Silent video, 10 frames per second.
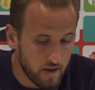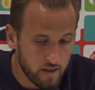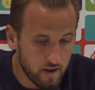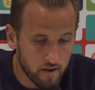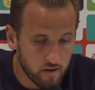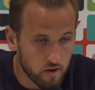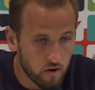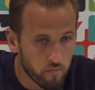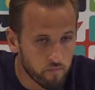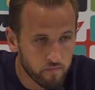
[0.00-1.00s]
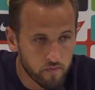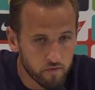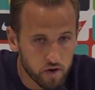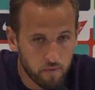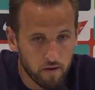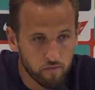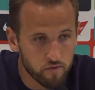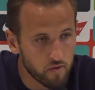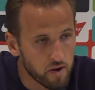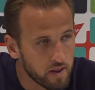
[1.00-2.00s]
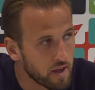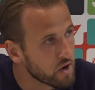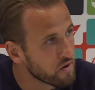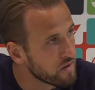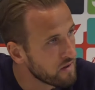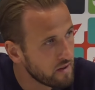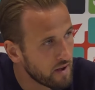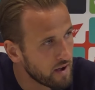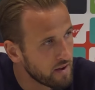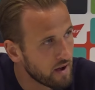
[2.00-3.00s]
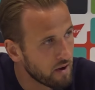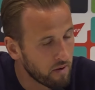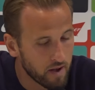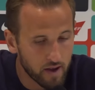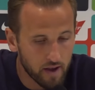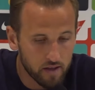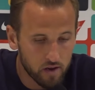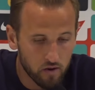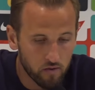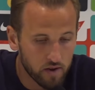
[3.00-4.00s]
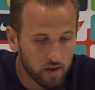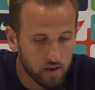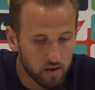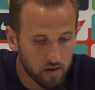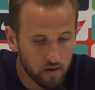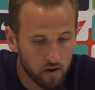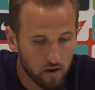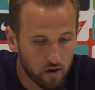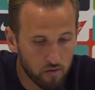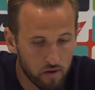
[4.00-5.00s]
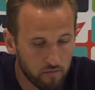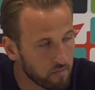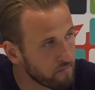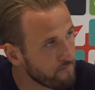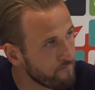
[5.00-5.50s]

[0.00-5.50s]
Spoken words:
I'm respectful to any nation that I play against. So this is no different.